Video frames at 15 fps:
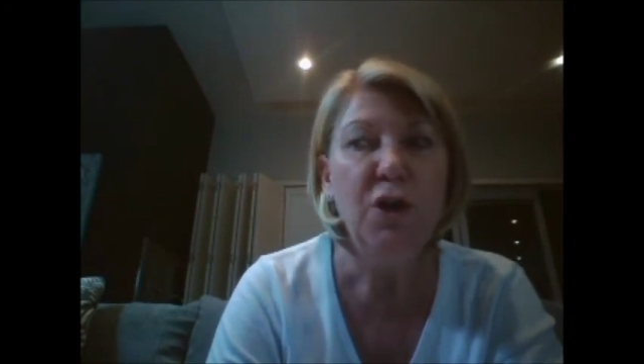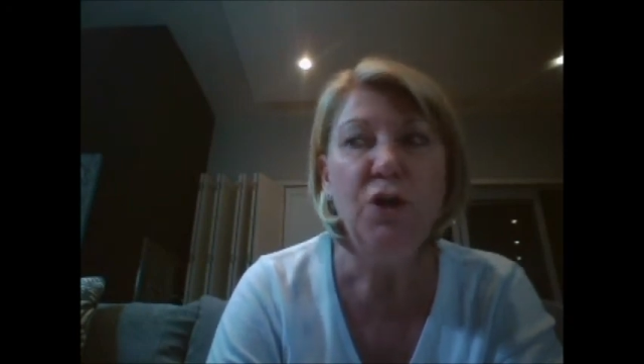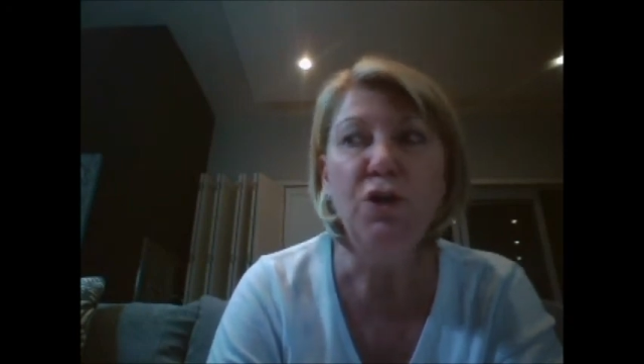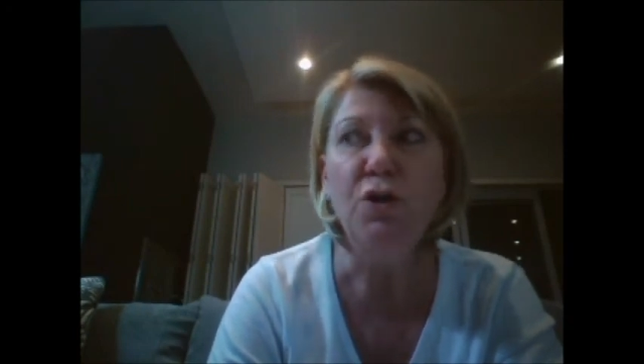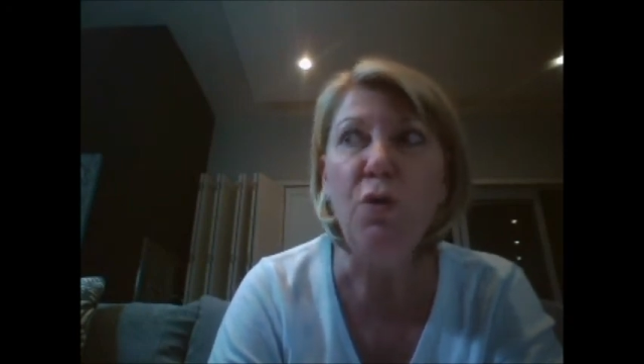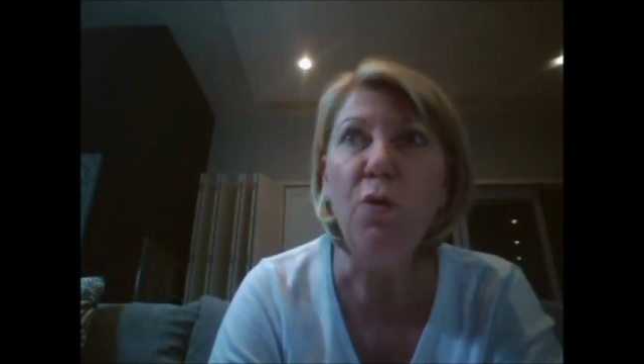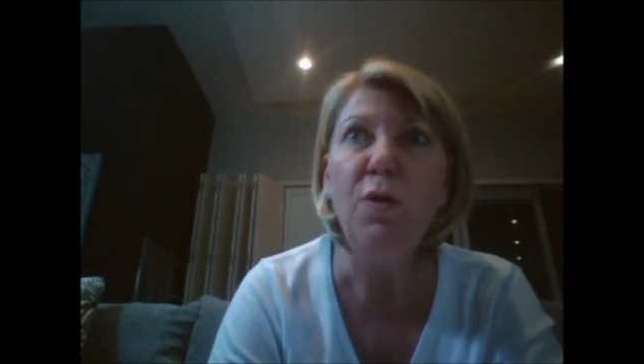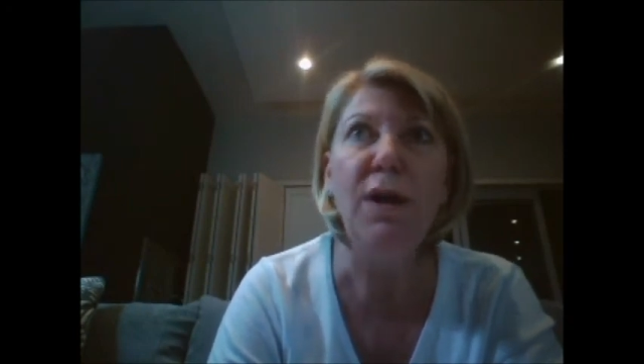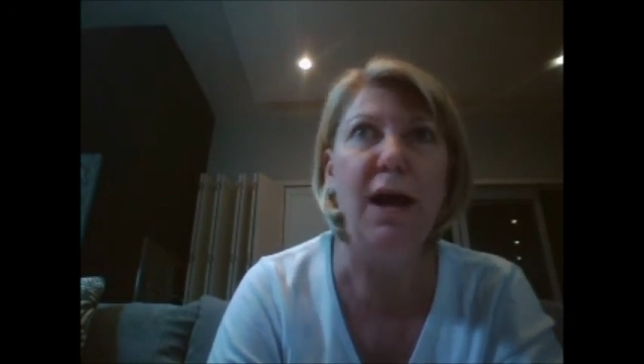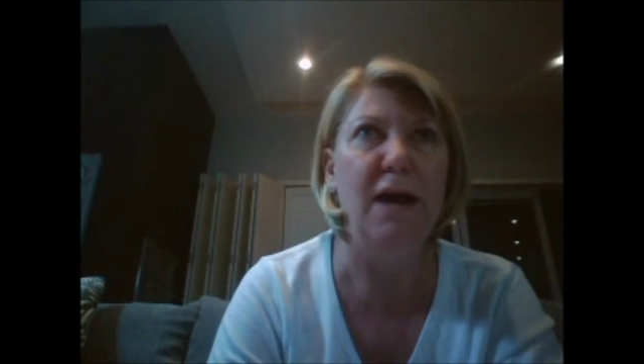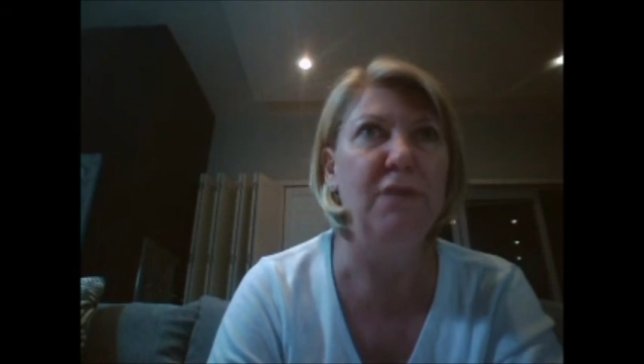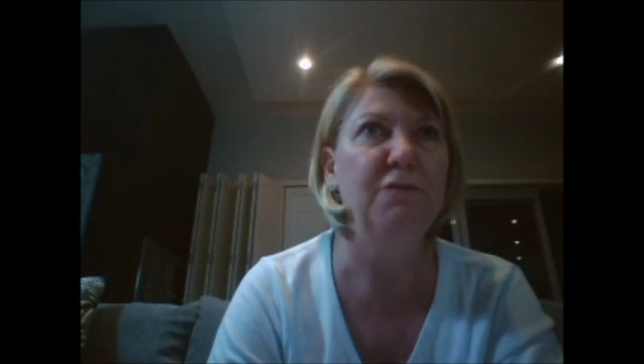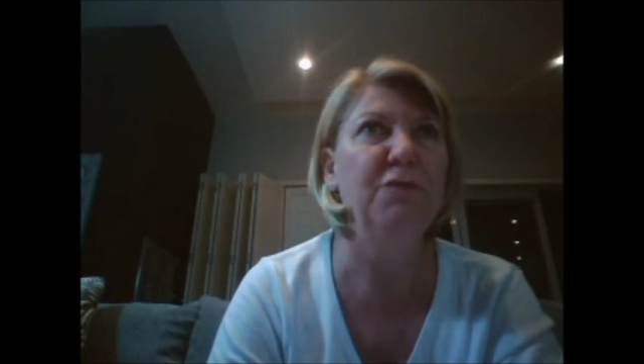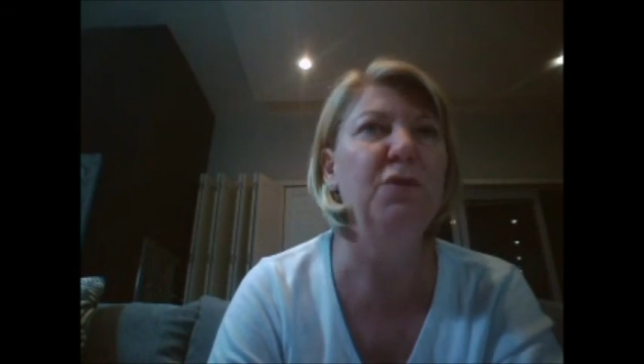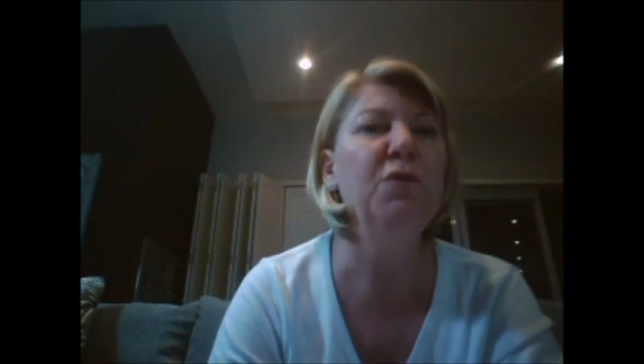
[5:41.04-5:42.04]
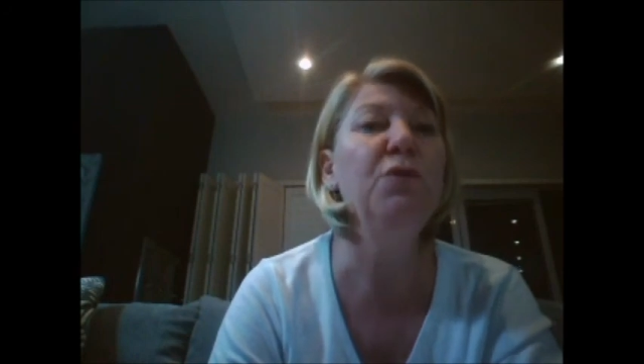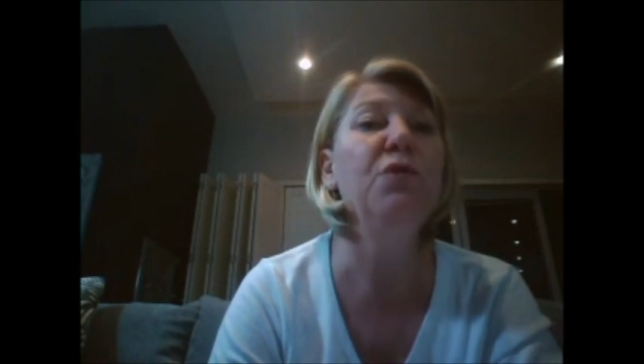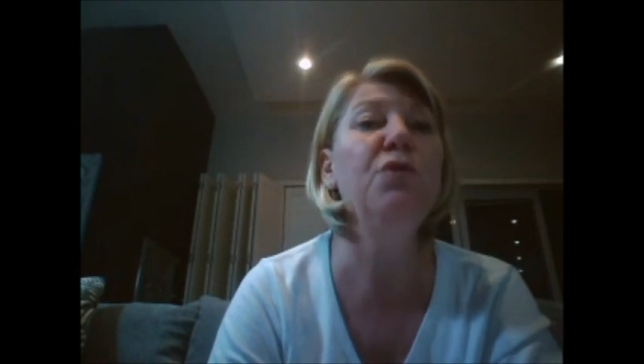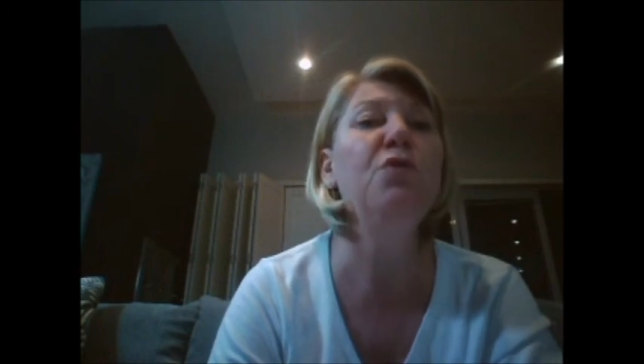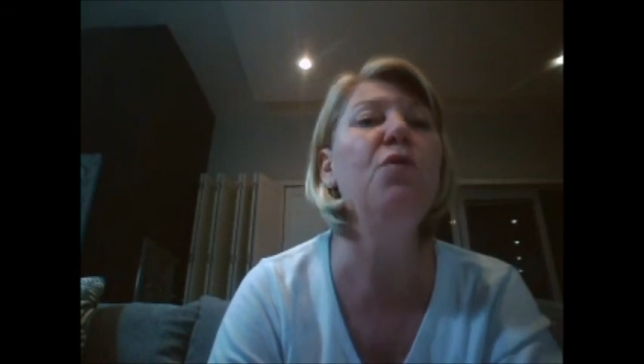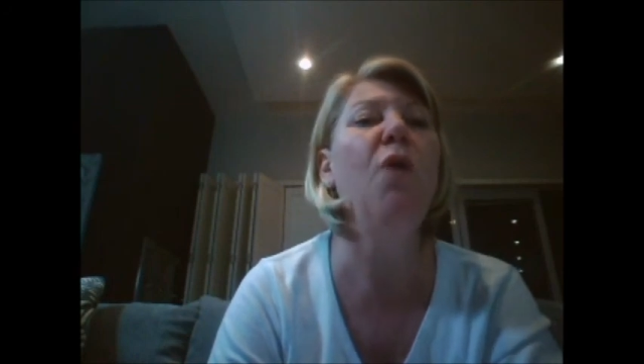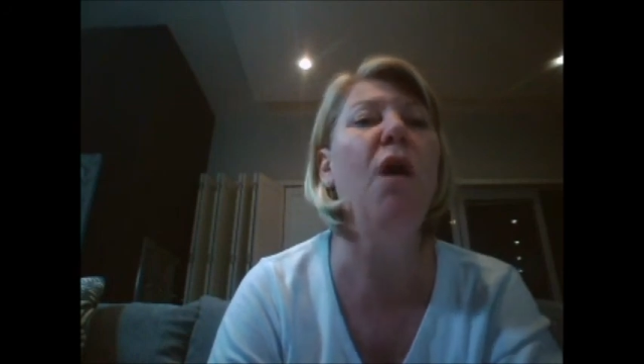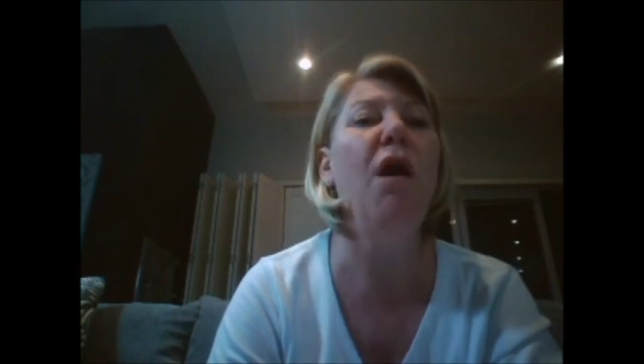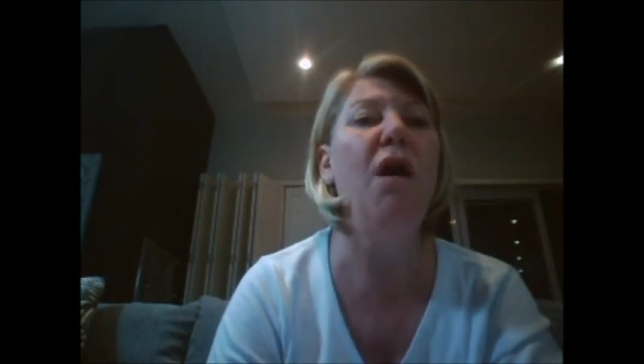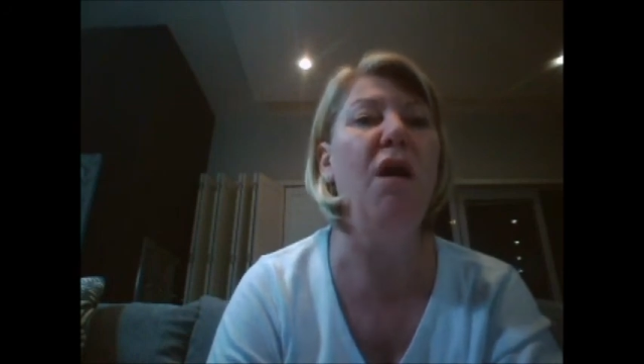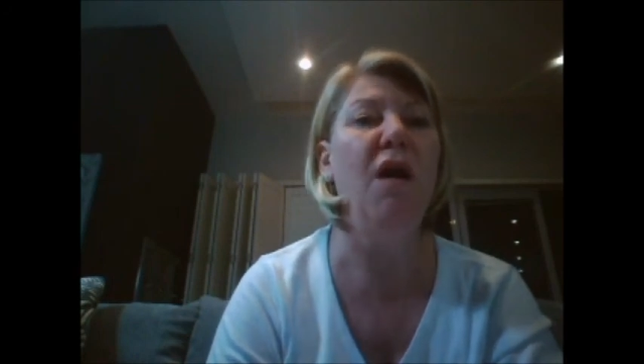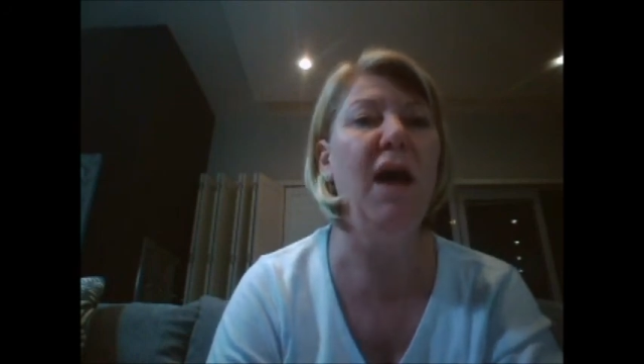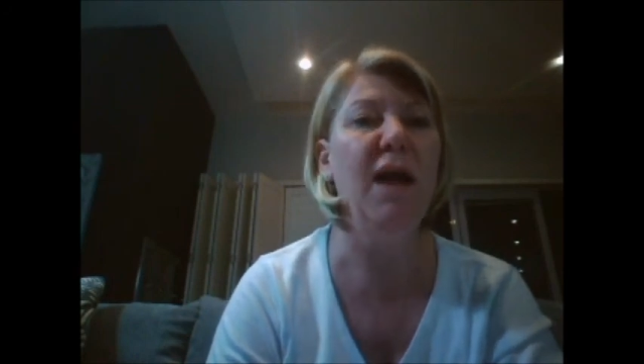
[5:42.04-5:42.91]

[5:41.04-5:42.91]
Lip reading: your life, who you are